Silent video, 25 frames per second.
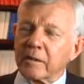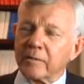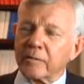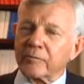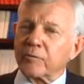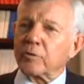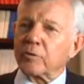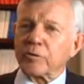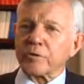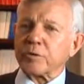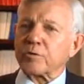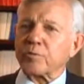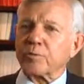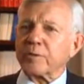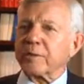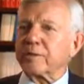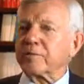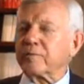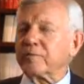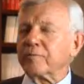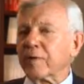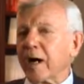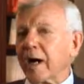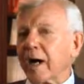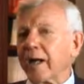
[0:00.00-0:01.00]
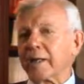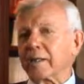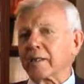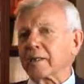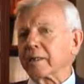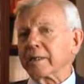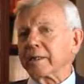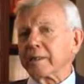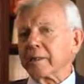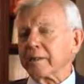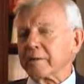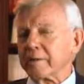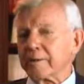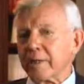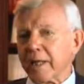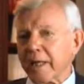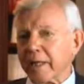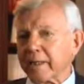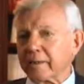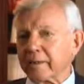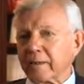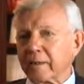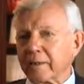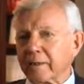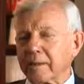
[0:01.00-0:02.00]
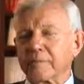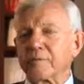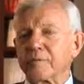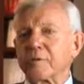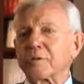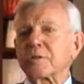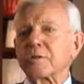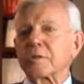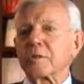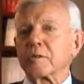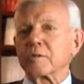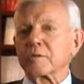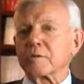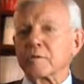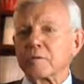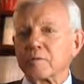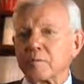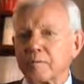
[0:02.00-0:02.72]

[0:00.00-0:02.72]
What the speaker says: Of course, we have violated that ever since.